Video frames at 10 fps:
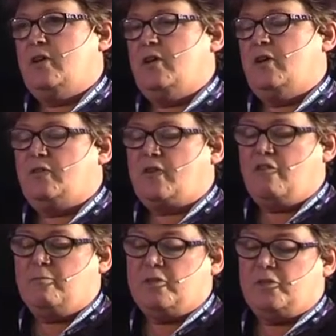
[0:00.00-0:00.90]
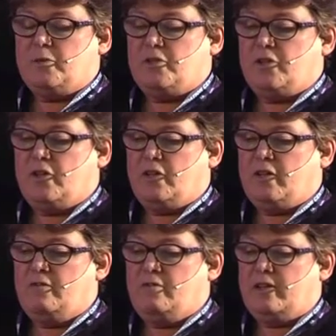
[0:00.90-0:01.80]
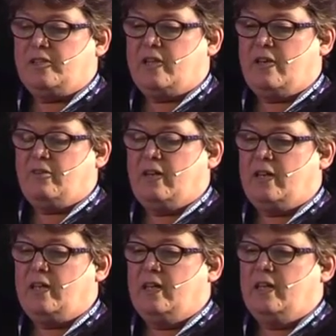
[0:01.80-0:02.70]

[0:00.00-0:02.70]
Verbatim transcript: uh, of governments which uh, invest heavily